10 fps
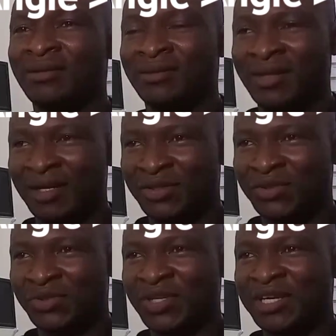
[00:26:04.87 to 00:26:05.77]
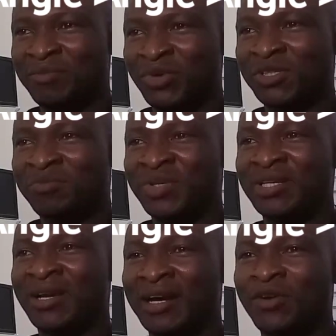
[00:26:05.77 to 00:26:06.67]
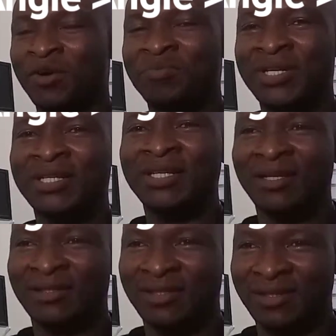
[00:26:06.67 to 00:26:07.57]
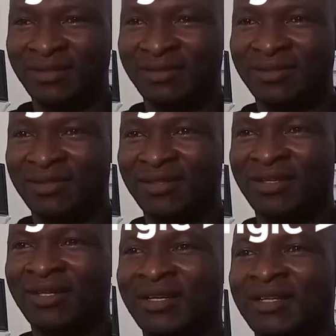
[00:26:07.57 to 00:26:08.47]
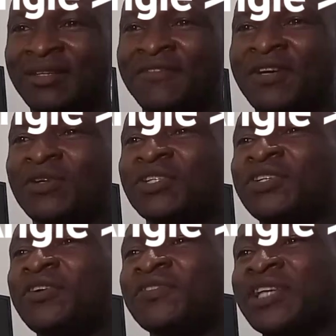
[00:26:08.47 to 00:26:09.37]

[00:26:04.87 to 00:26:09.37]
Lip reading: That's to say it must be an oblique incidence. The velocity of